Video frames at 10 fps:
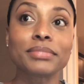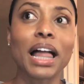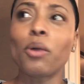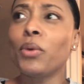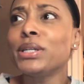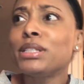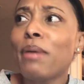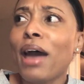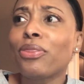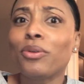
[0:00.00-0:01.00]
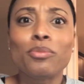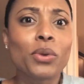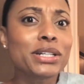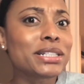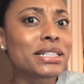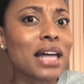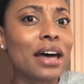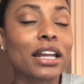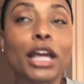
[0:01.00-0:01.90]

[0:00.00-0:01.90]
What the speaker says: like, where's the bathroom? Where's the sauna?